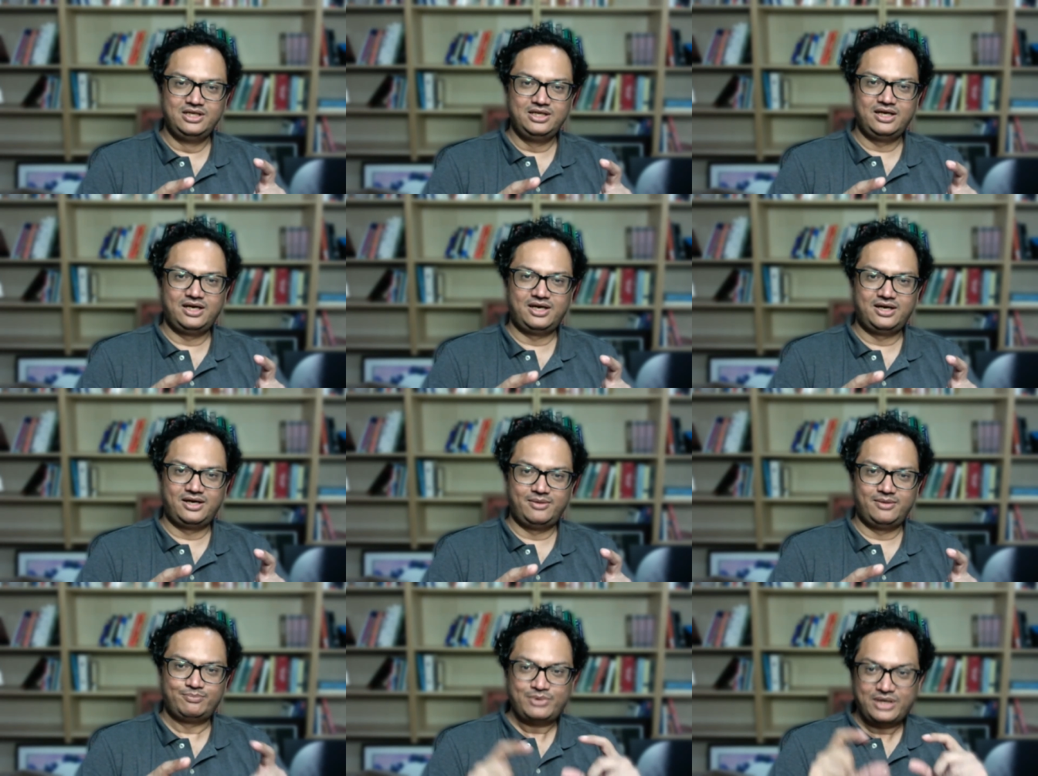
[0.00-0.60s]

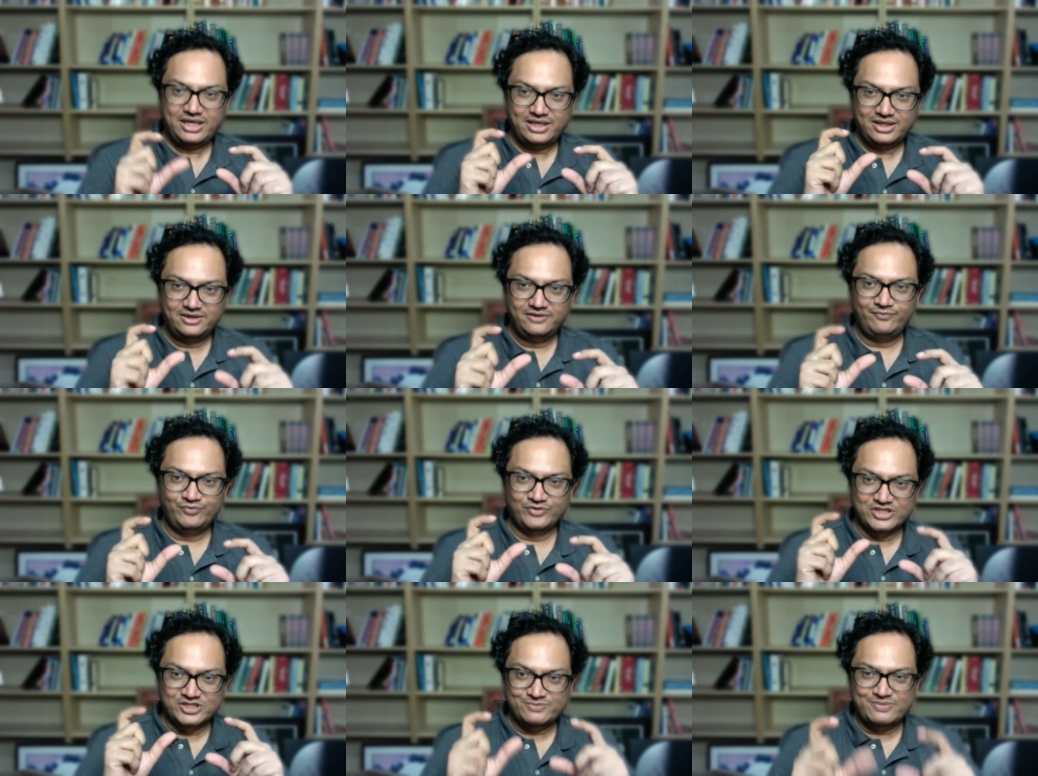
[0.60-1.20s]
Uh, but
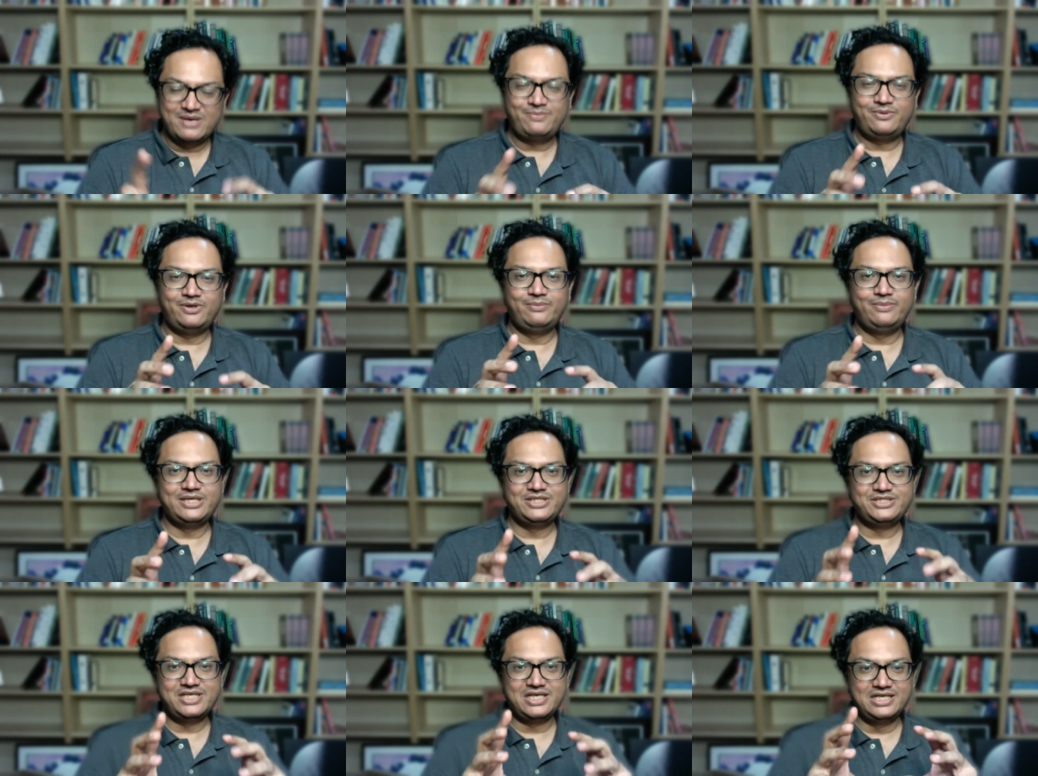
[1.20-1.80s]
this paper
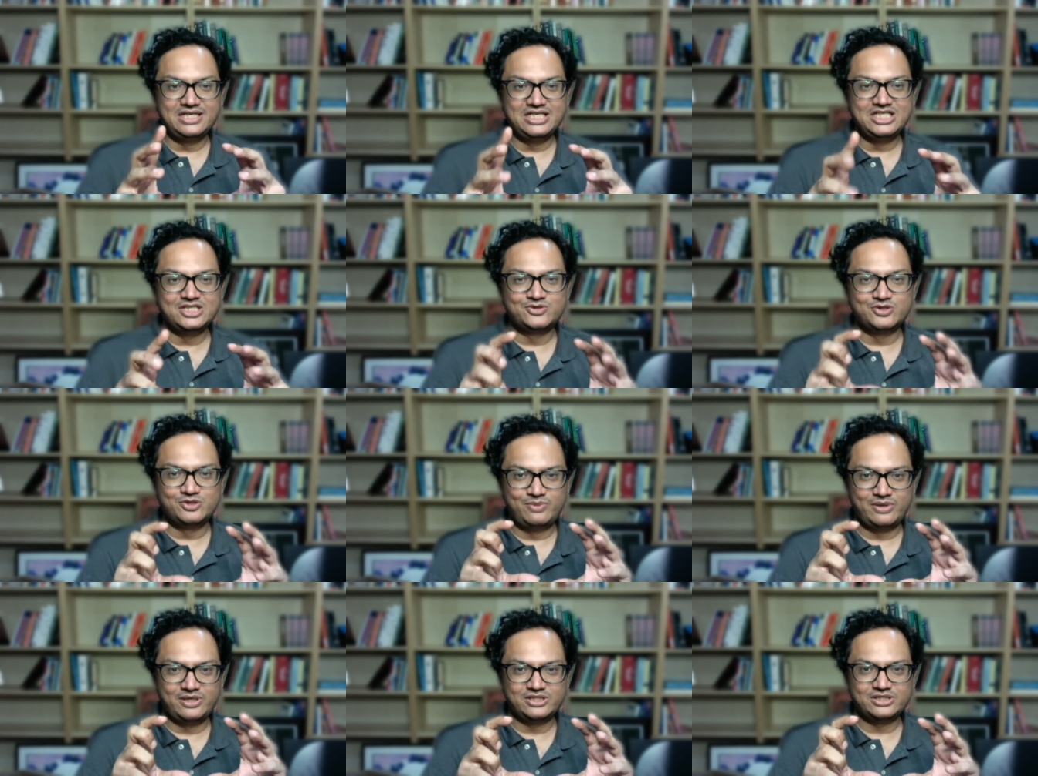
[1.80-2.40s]
basically deals
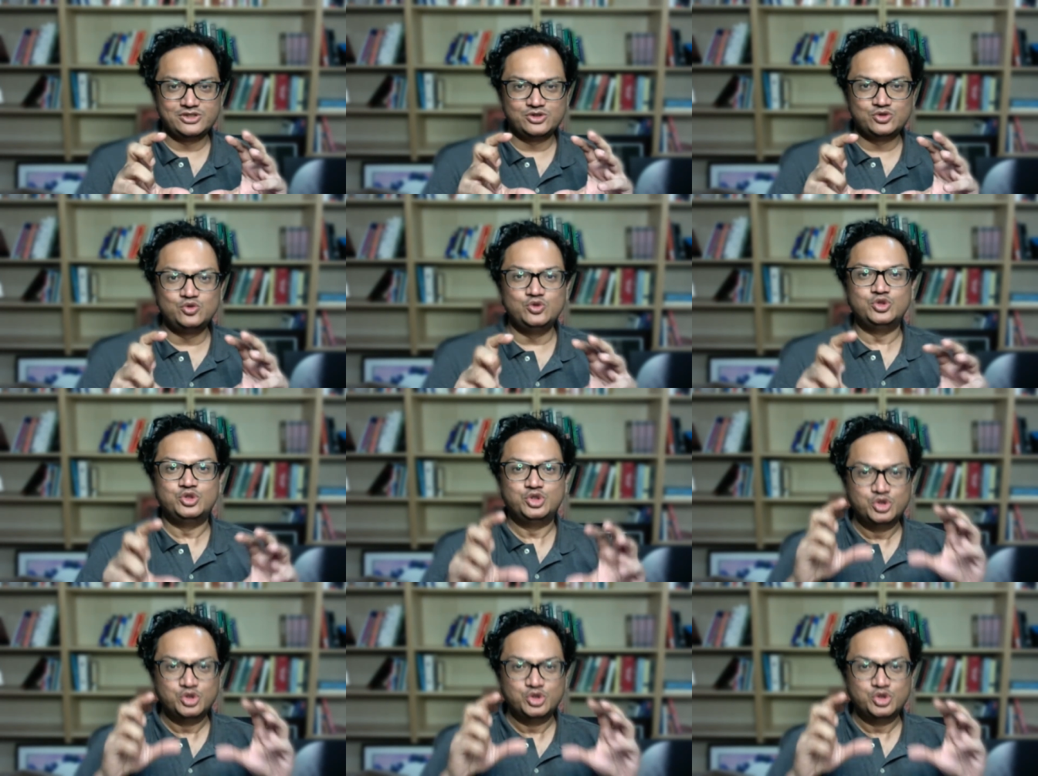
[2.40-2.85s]
with patients who